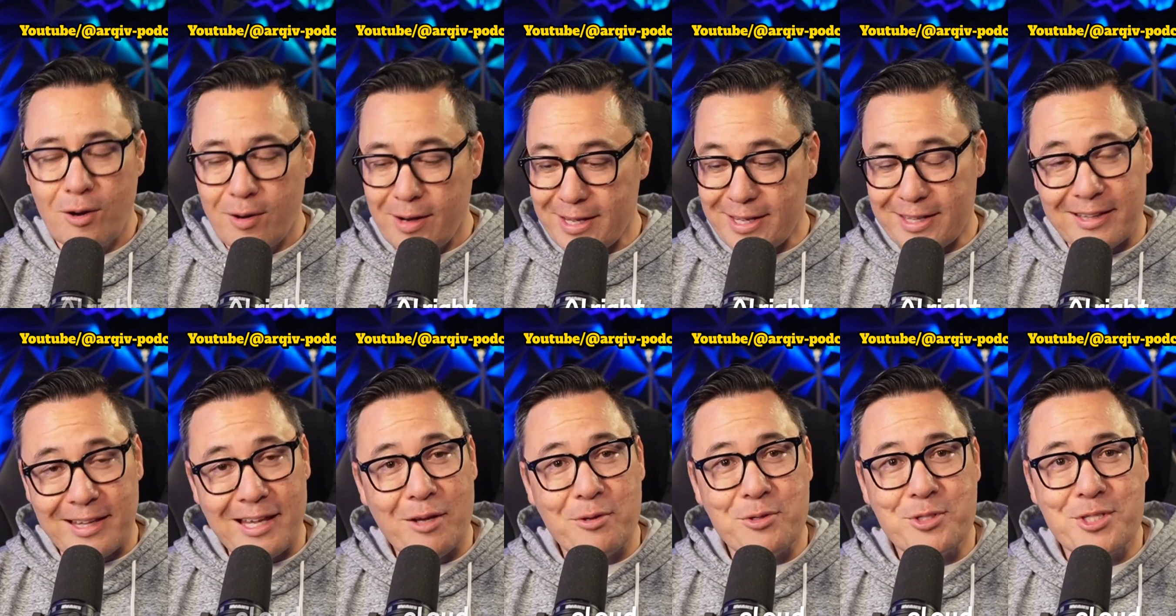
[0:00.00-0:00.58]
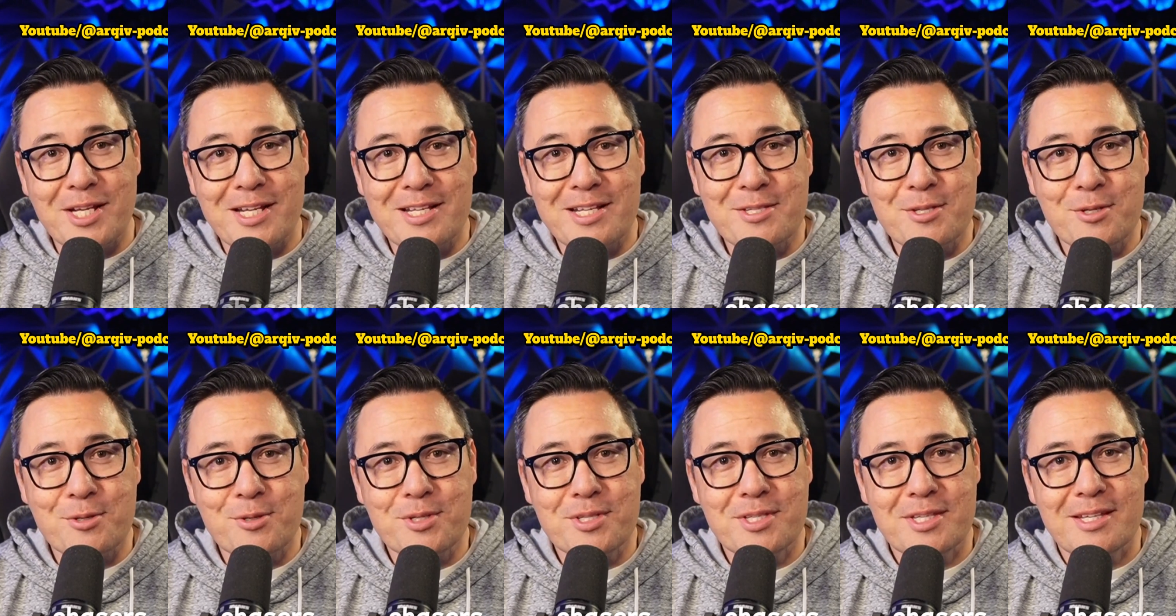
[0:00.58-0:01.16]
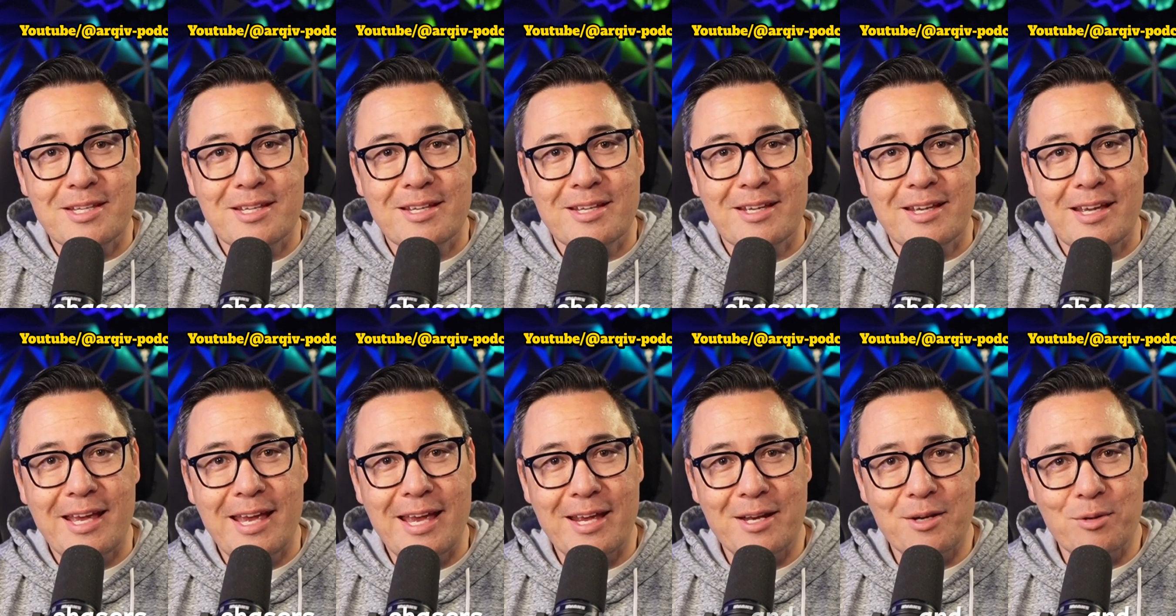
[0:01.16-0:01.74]
All right, Cloud Chasers
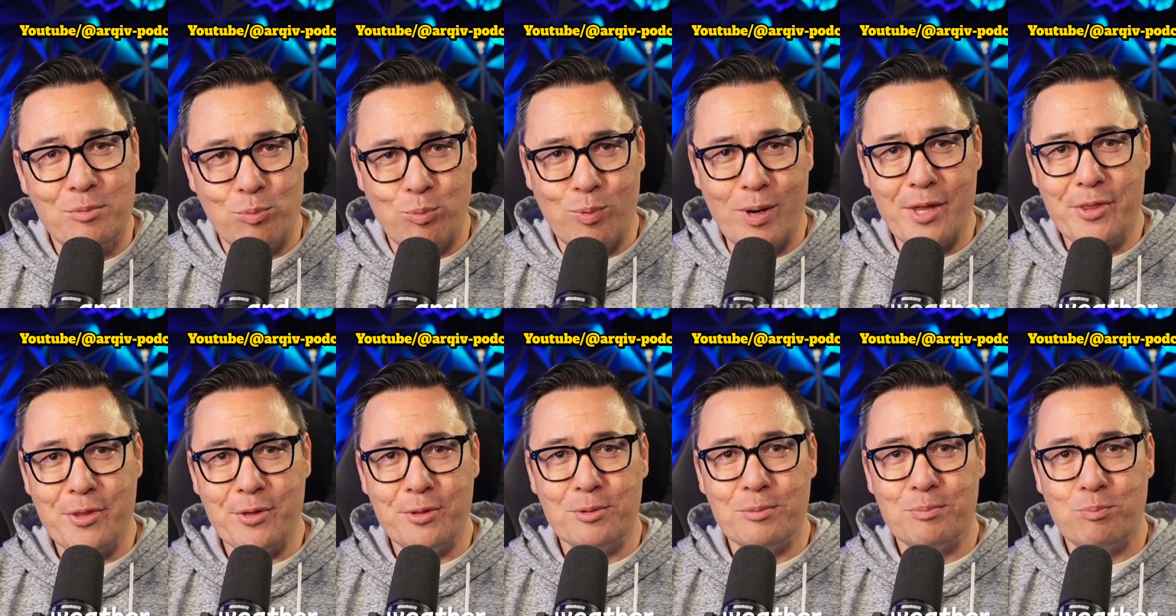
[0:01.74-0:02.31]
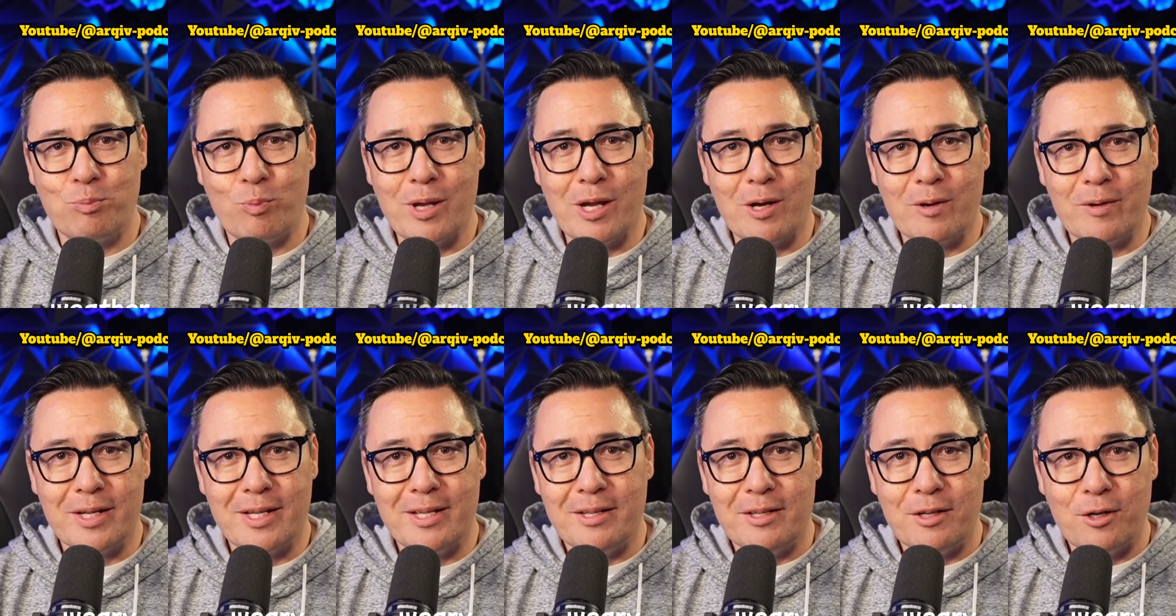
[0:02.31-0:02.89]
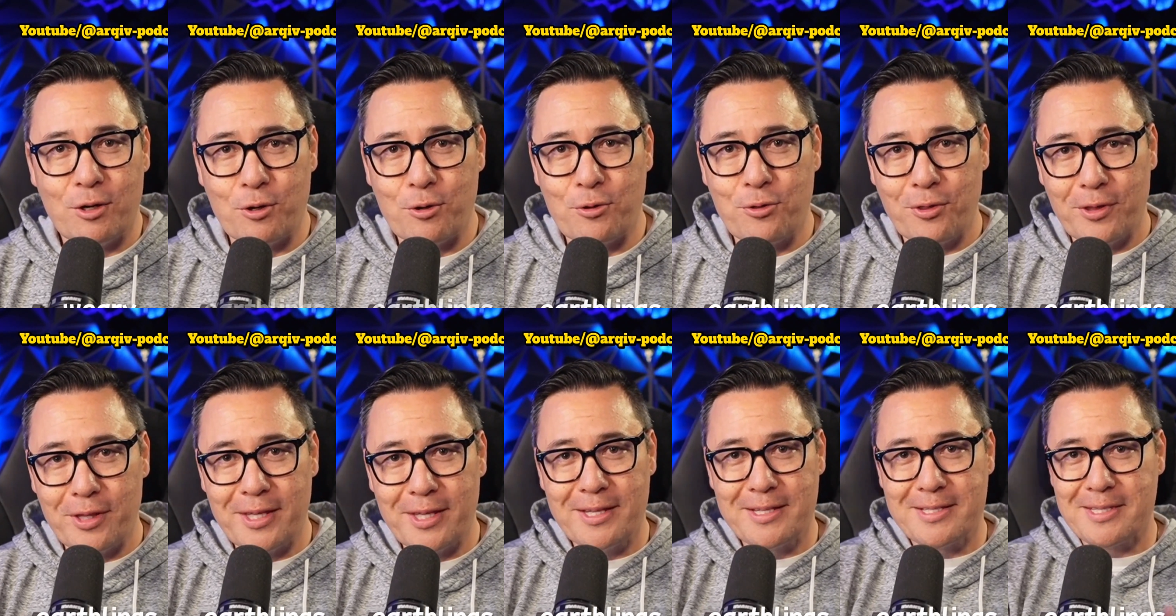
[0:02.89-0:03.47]
and weather weary
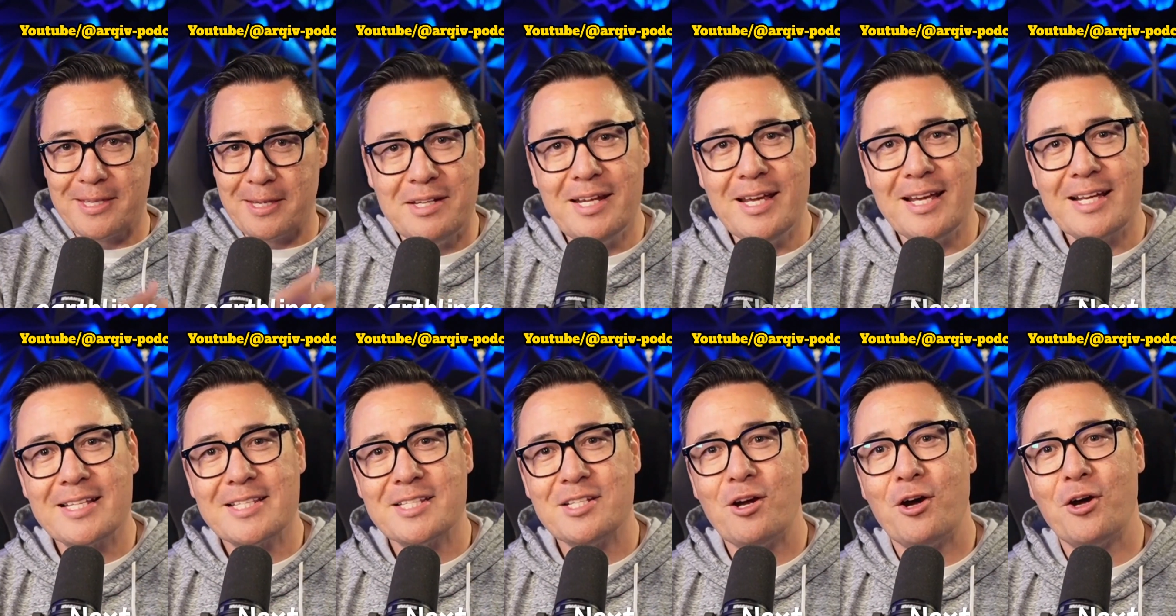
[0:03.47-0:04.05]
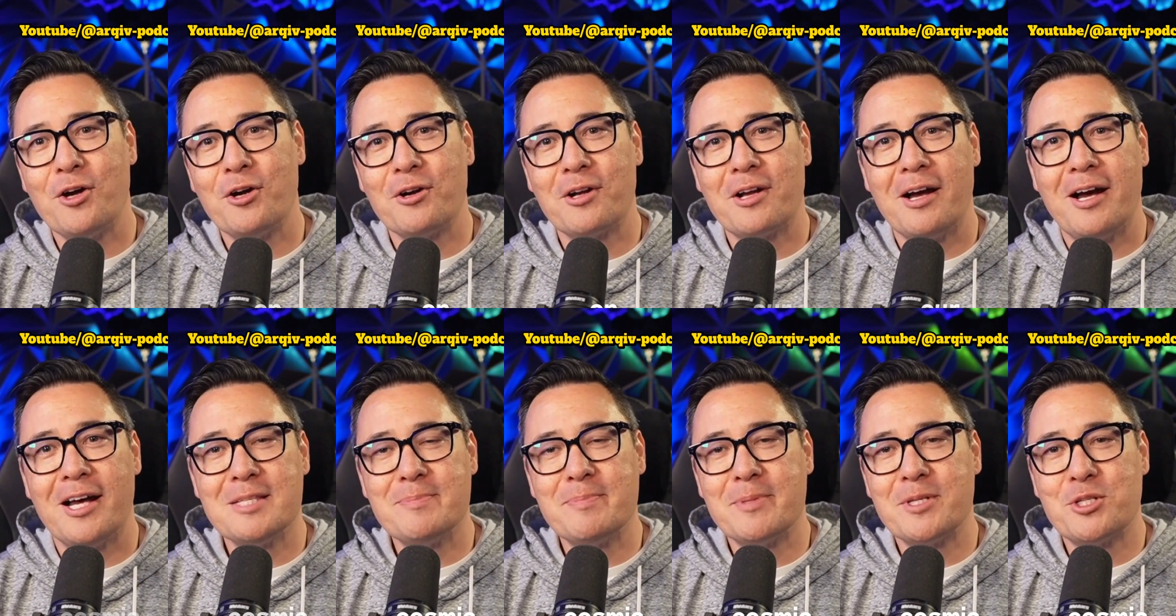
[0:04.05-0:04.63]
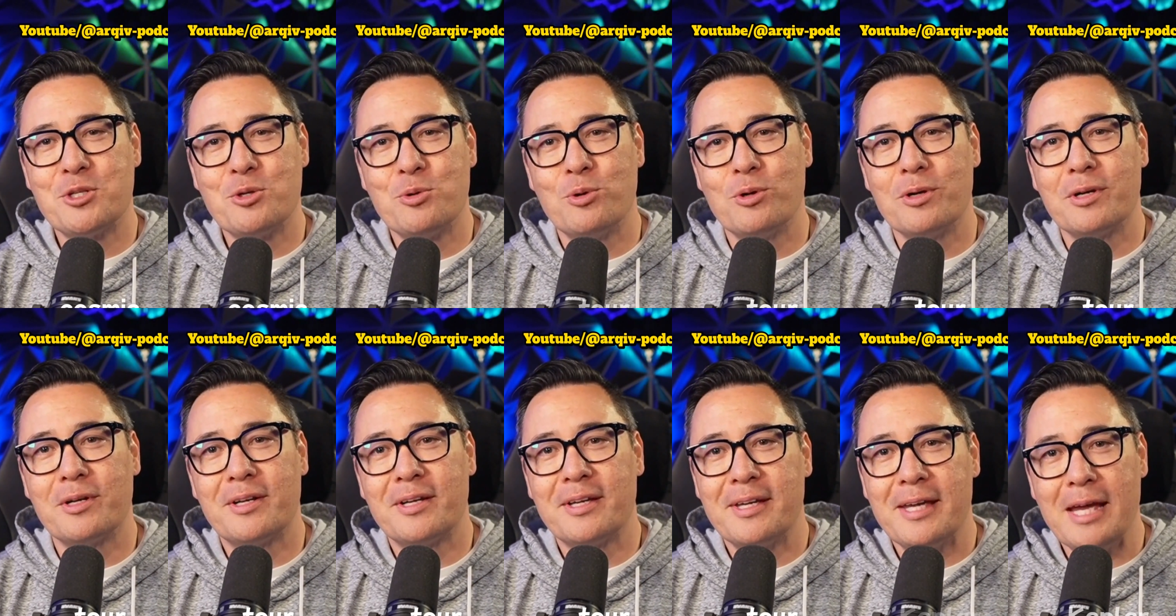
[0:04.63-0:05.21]
Earthlings. Next on our cosmic
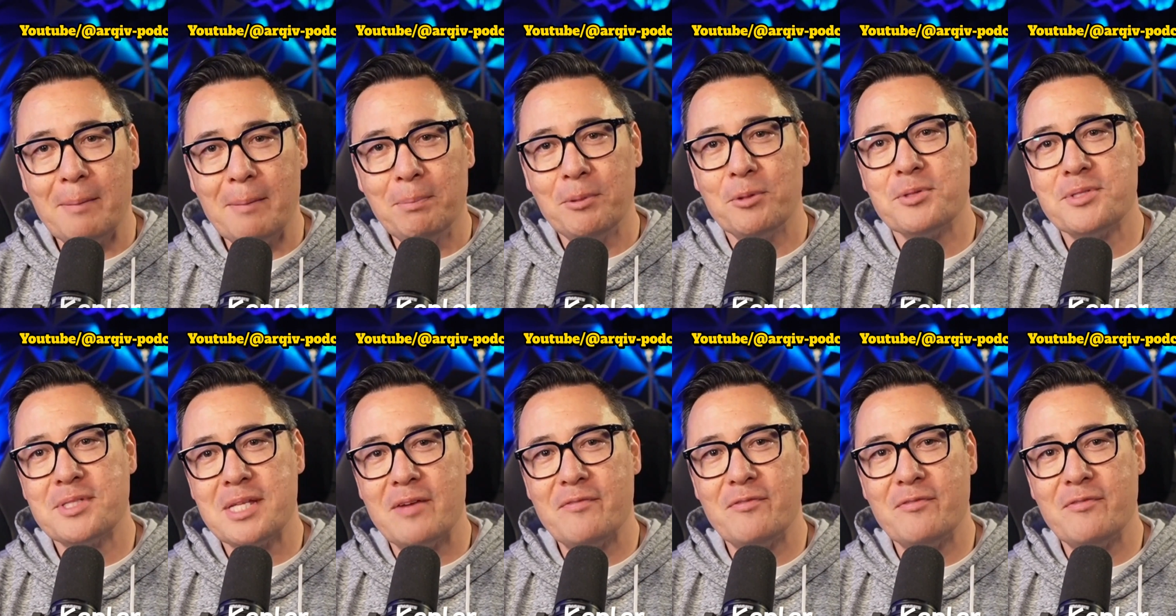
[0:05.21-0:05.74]
tour, Kepler